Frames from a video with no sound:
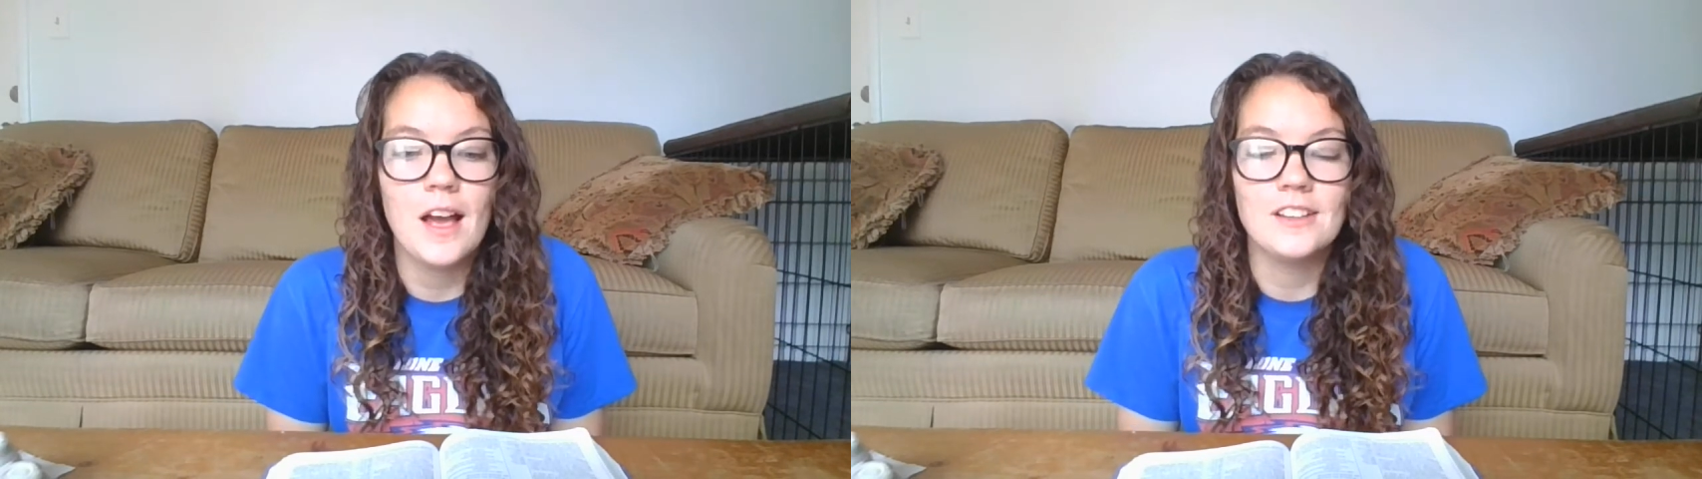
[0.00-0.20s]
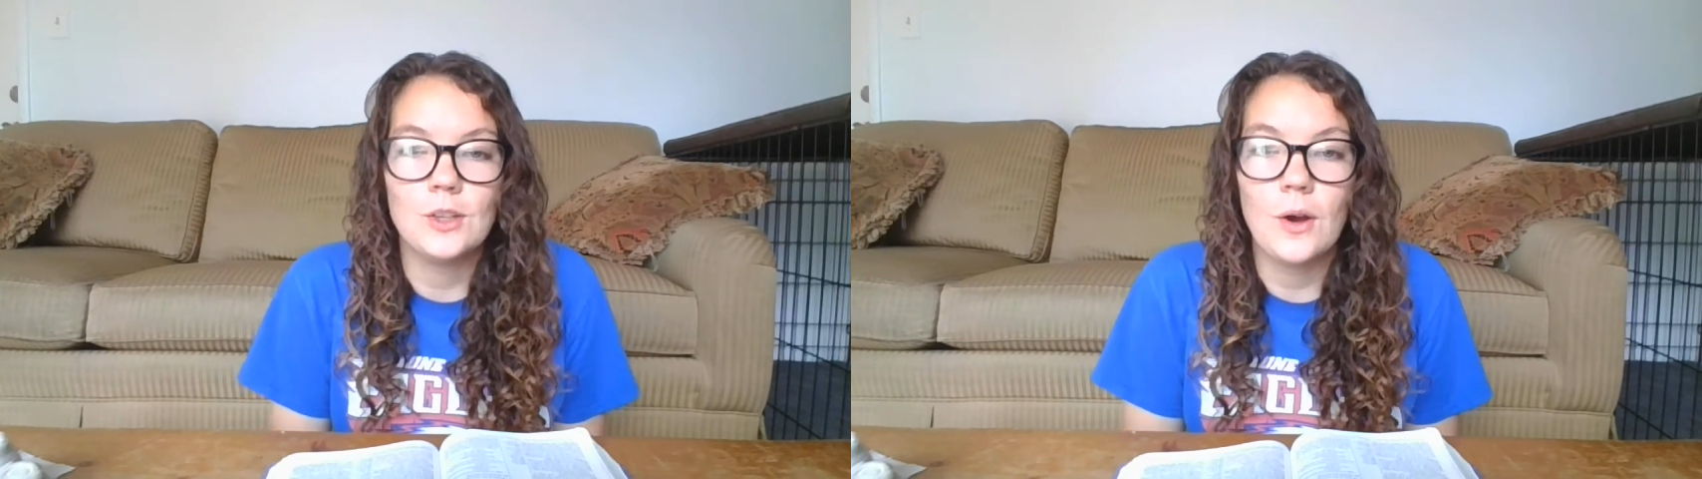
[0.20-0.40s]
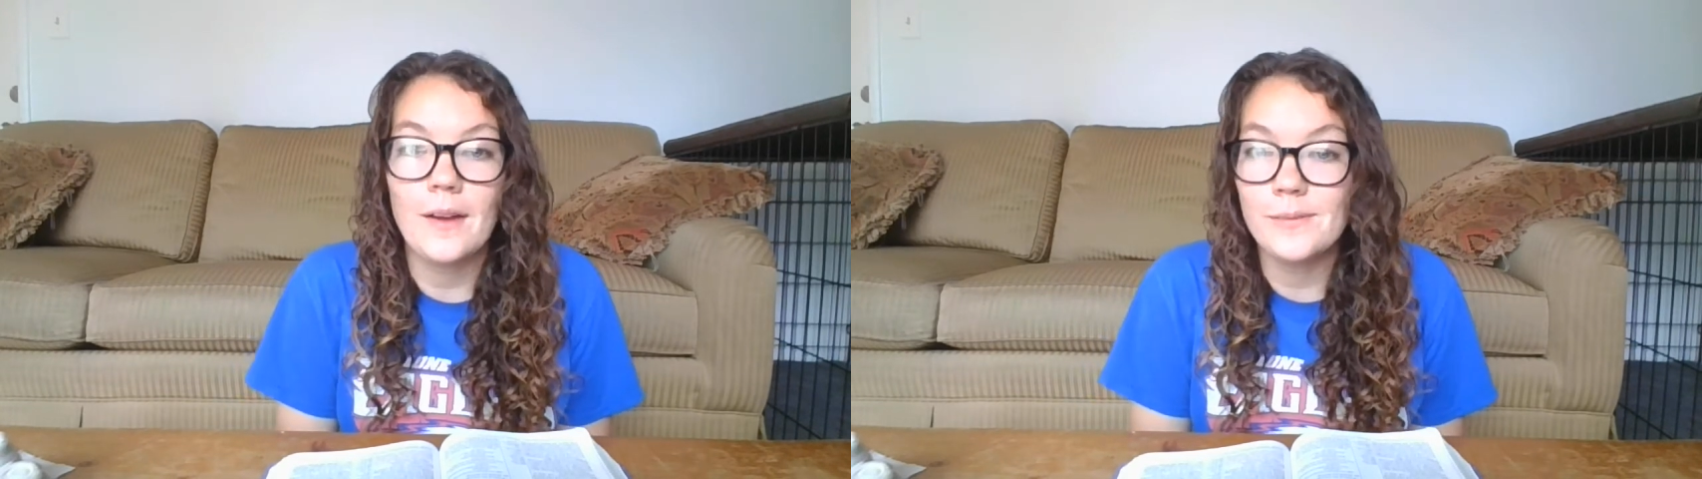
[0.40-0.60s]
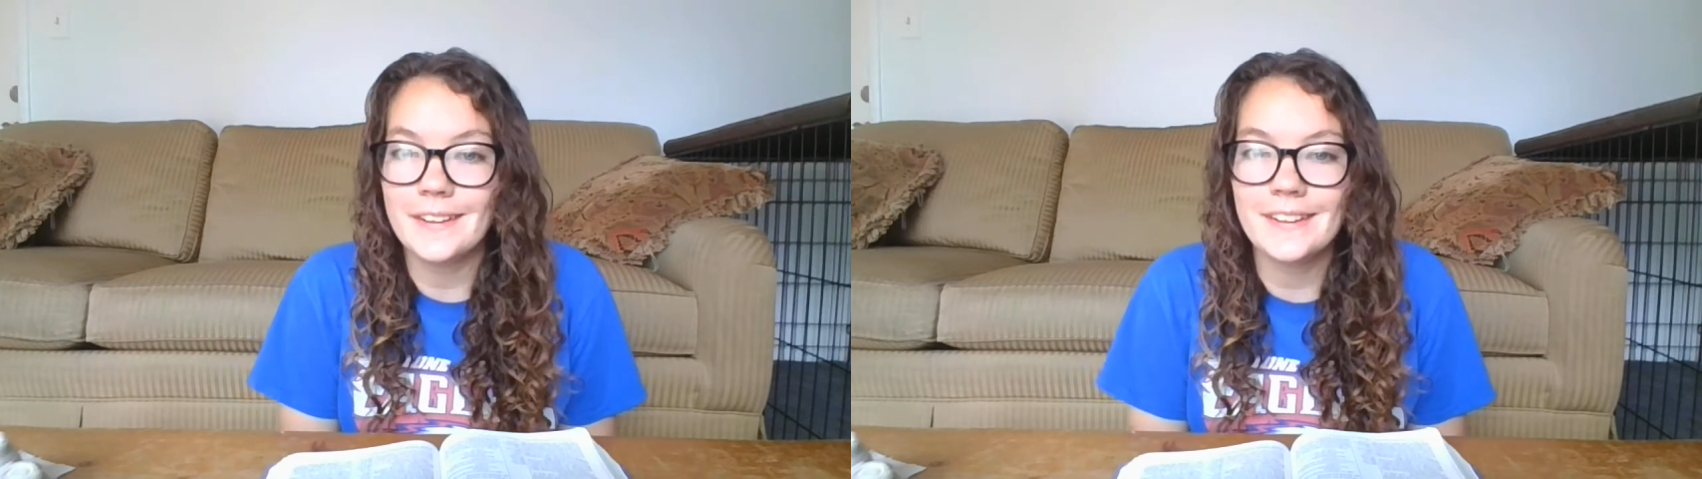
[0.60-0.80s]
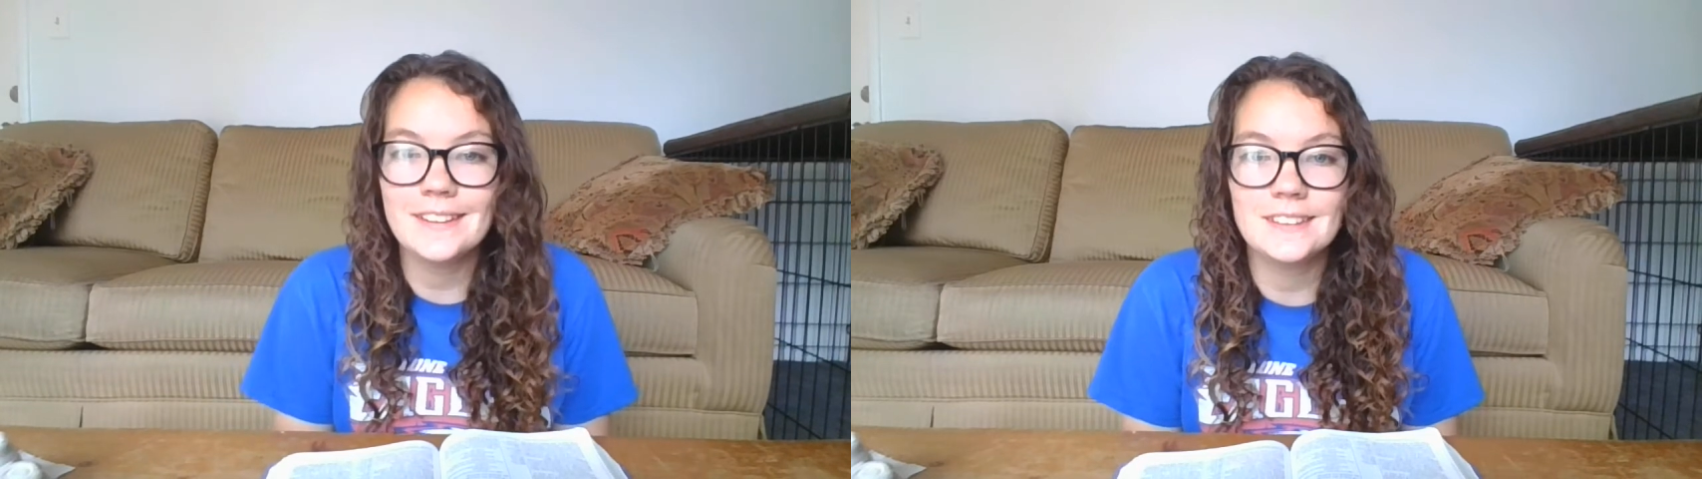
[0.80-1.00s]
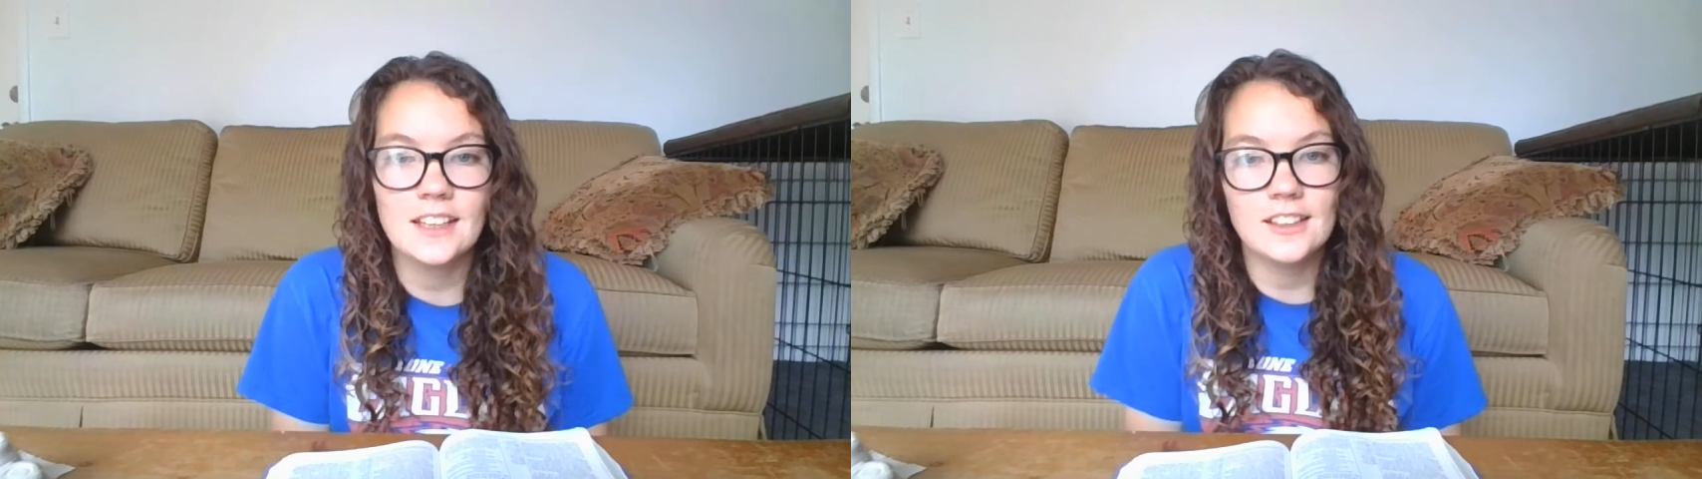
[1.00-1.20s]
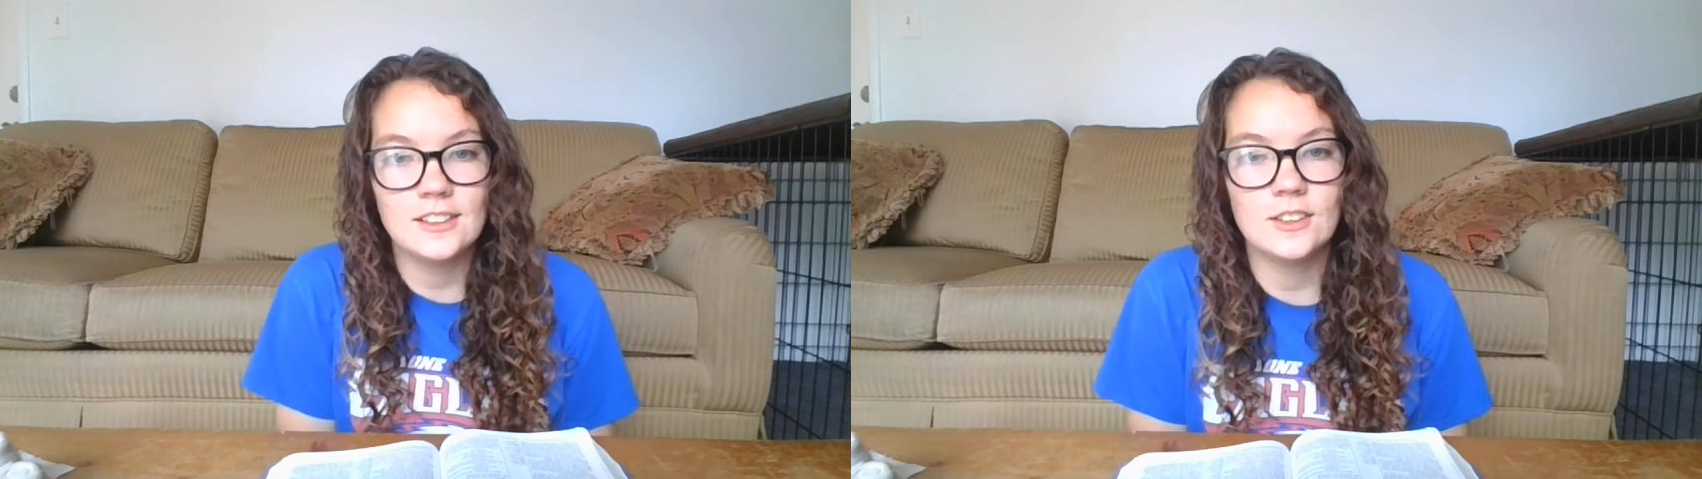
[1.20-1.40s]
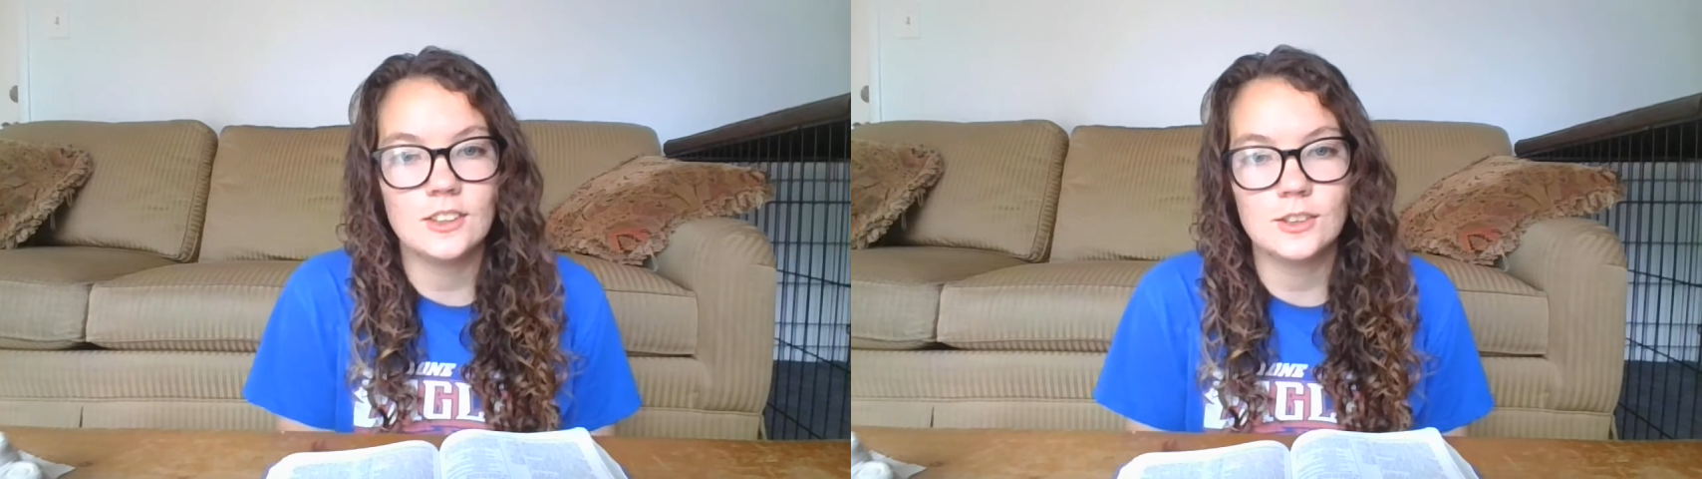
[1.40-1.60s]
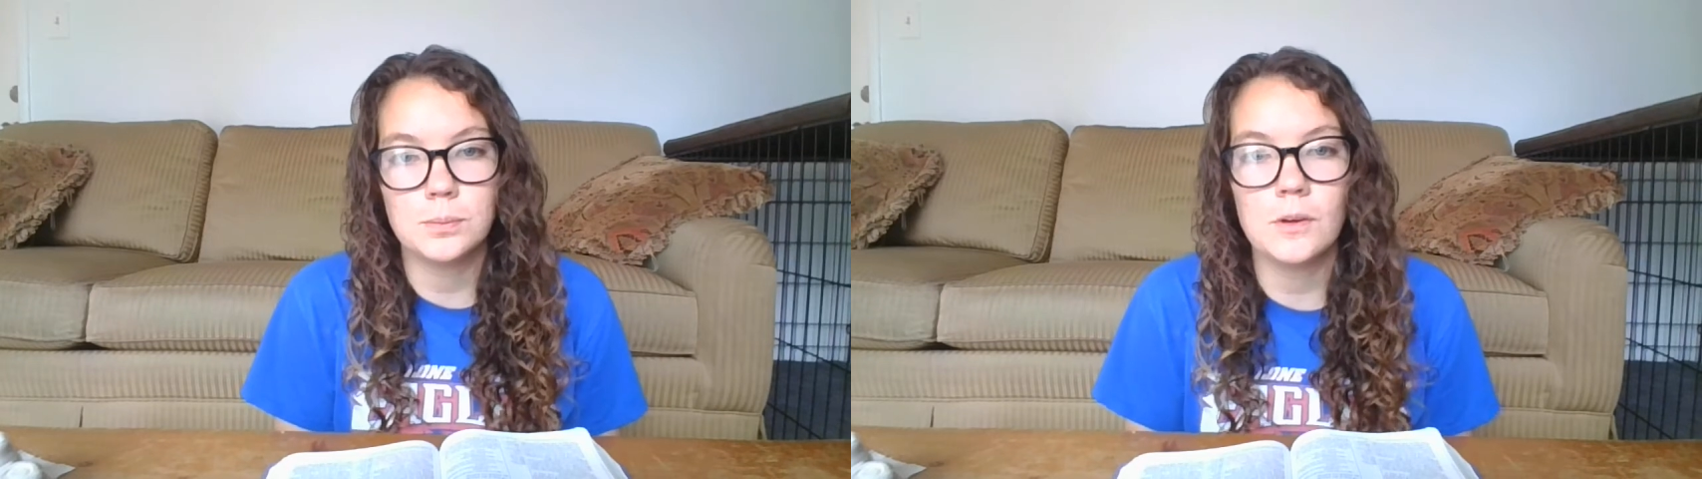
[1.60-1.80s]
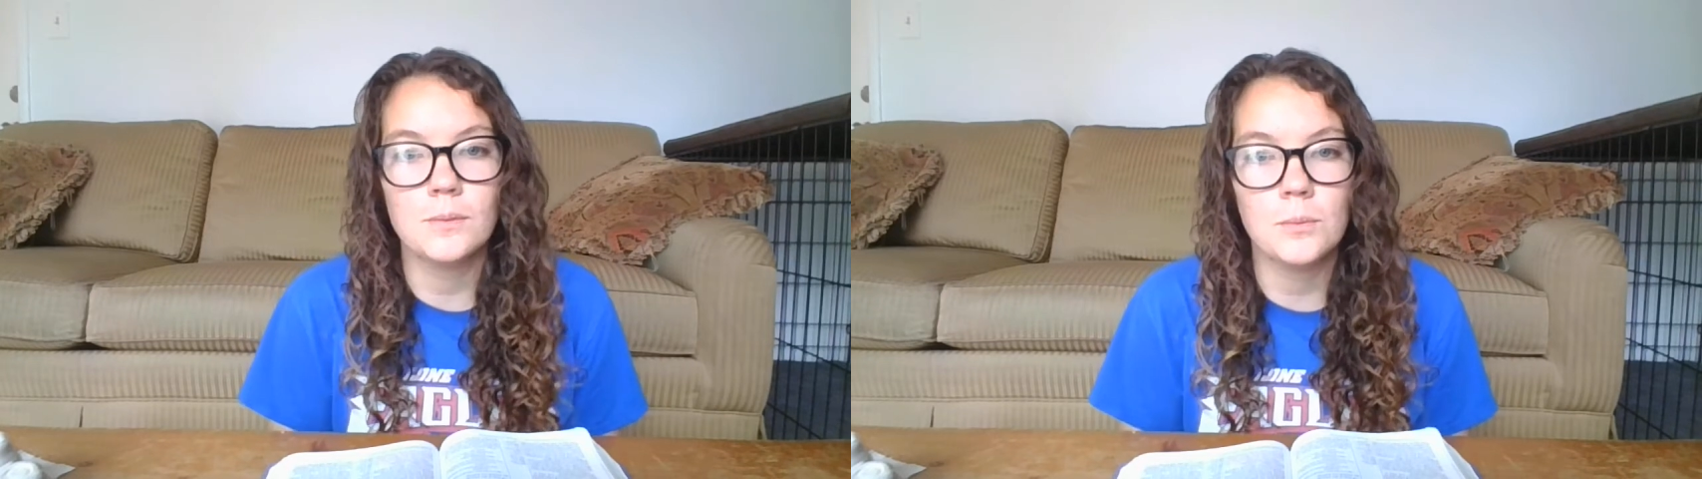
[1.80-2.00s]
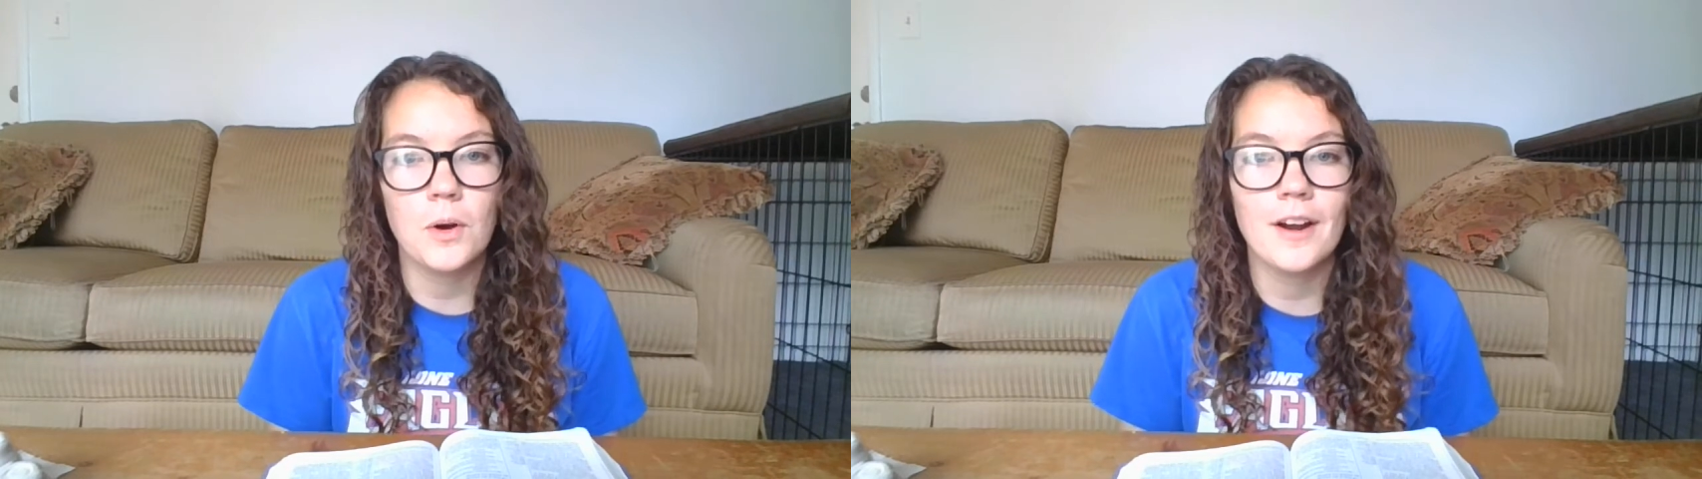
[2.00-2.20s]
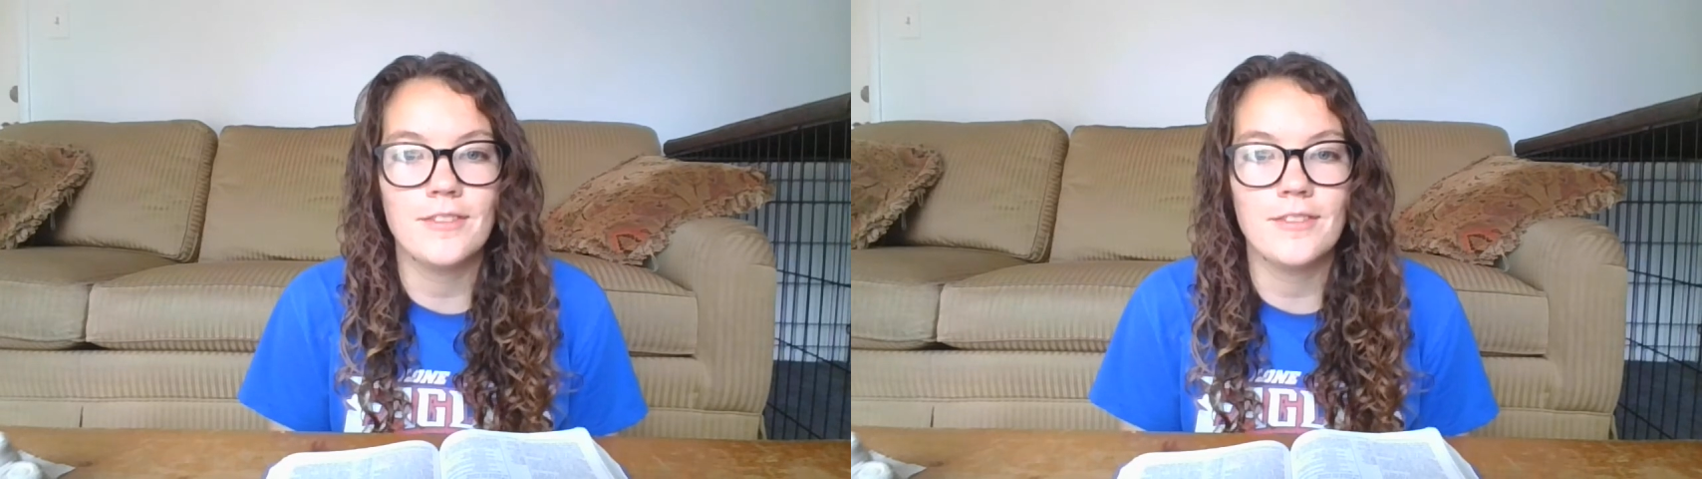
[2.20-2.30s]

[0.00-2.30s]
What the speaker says: So I'm really excited to explore more